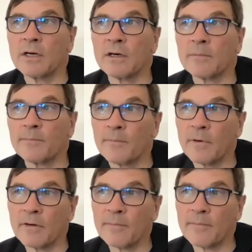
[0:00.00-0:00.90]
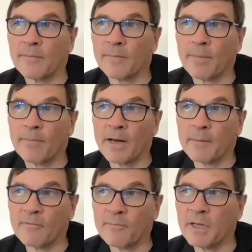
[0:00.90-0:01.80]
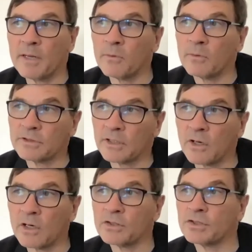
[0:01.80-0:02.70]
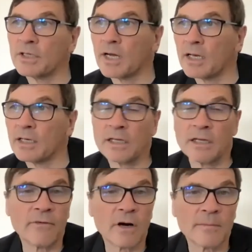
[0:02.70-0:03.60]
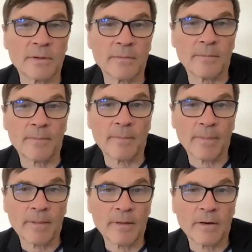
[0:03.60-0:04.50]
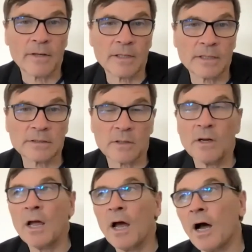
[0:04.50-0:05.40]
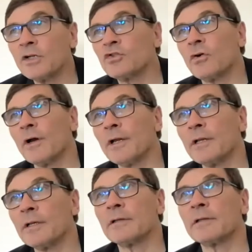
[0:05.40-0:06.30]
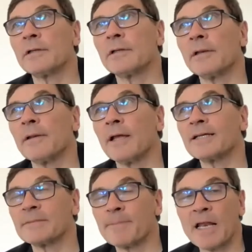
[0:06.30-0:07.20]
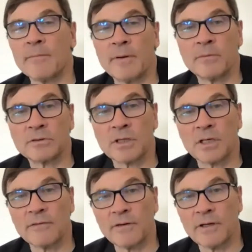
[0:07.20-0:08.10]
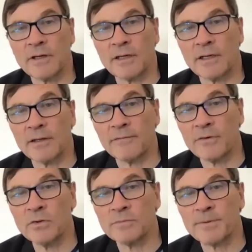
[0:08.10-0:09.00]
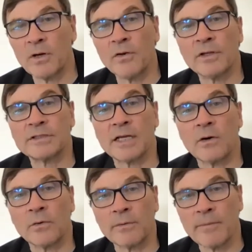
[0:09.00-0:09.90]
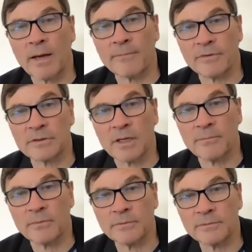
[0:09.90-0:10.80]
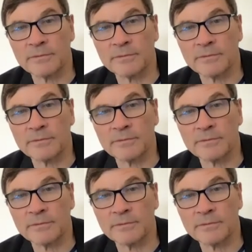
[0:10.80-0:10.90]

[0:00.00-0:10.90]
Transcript: are made up of people, technology, and the environment. Uh, so I try and expand people's kind of uh, views beyond the stakeholder map, for example.